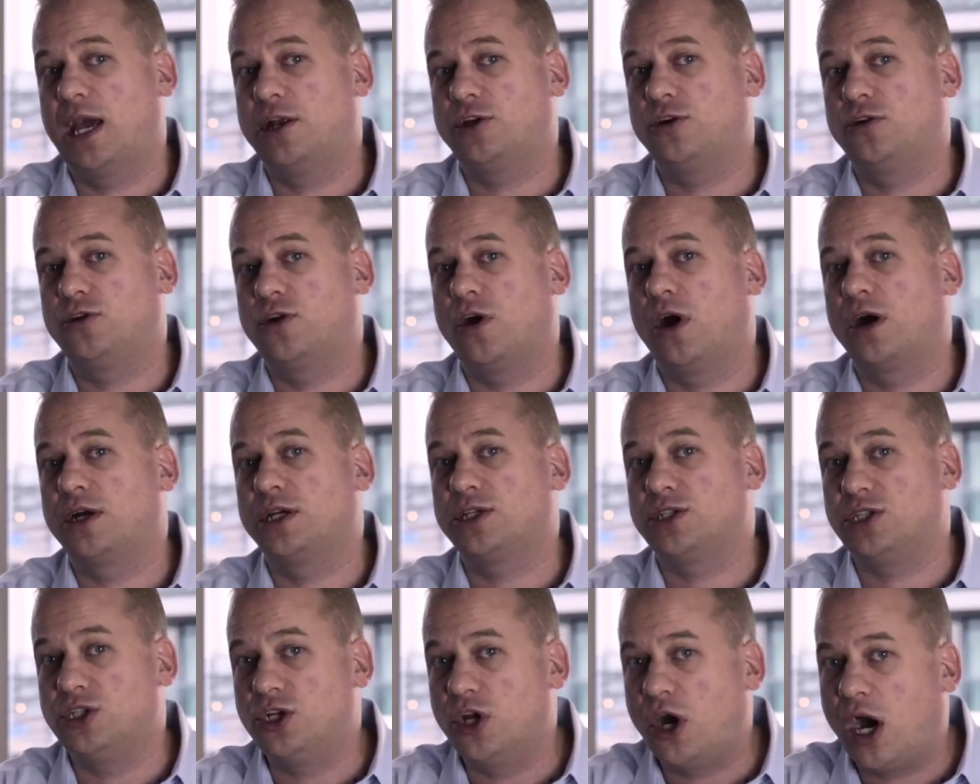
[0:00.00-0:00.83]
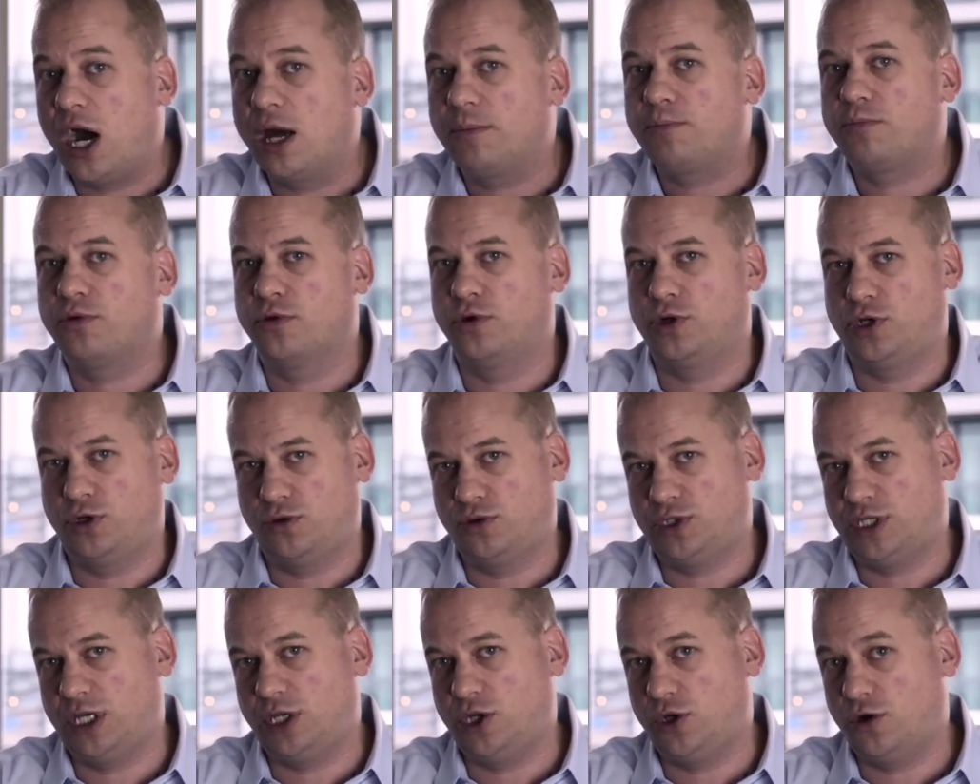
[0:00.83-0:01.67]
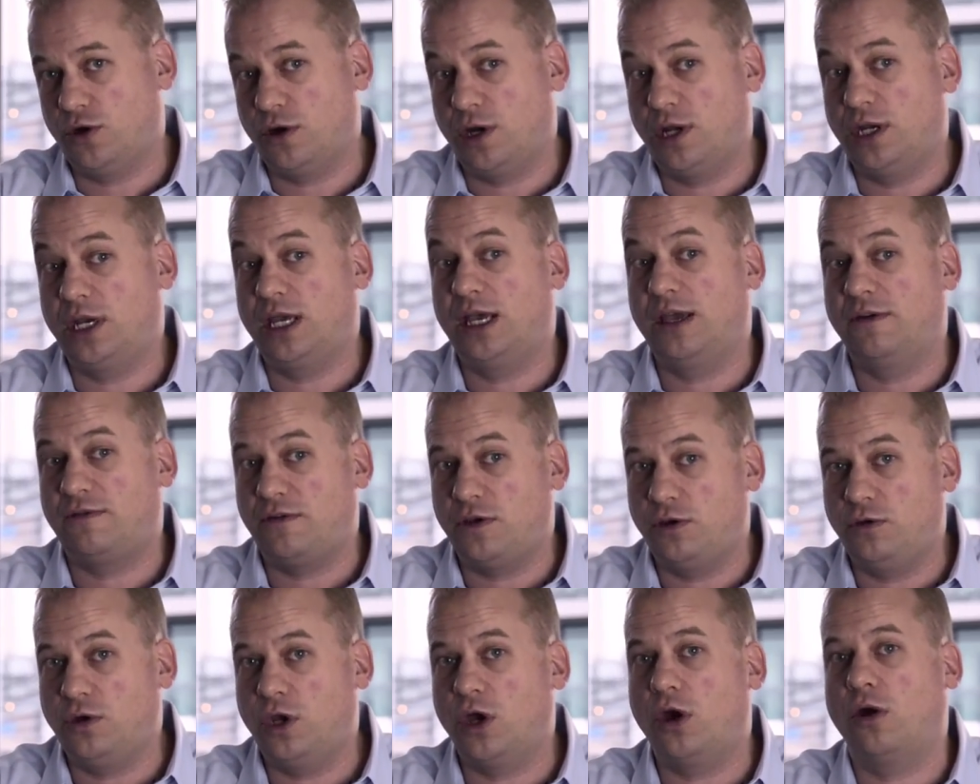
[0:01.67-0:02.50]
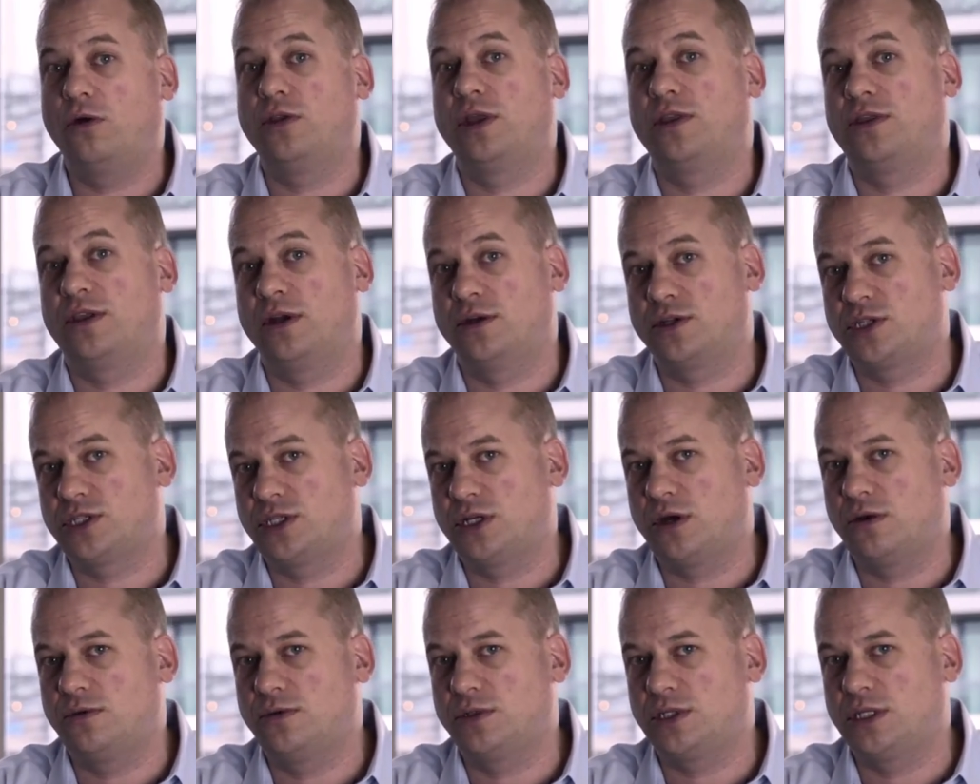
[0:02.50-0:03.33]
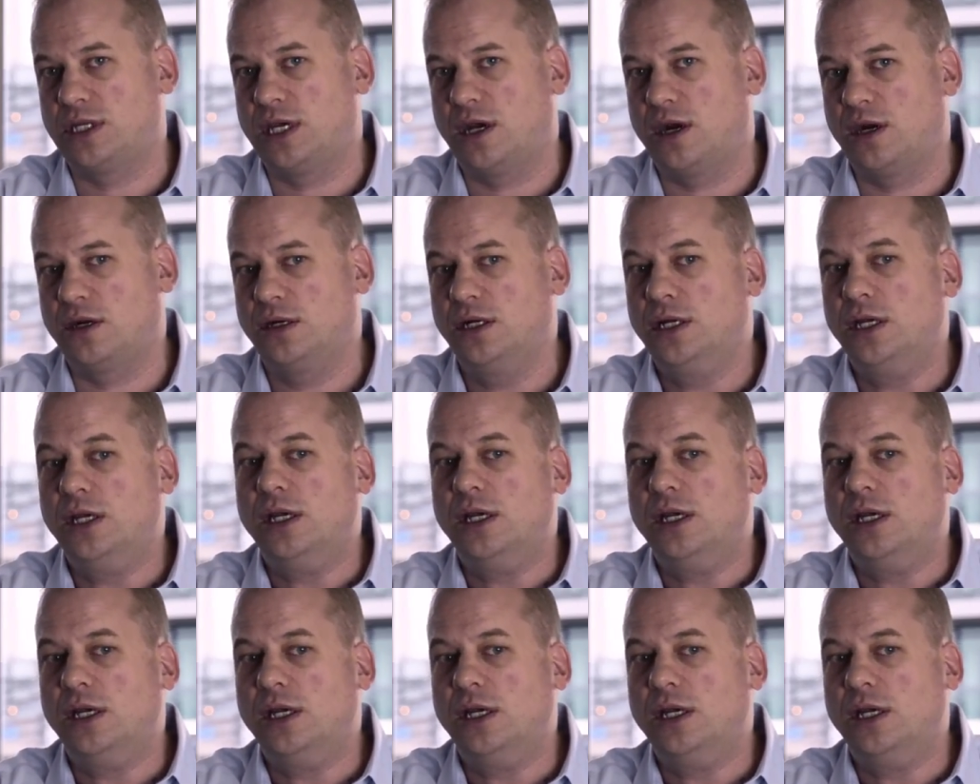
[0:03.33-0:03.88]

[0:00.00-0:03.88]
and your dog is not producing urine if you know that there's stones there.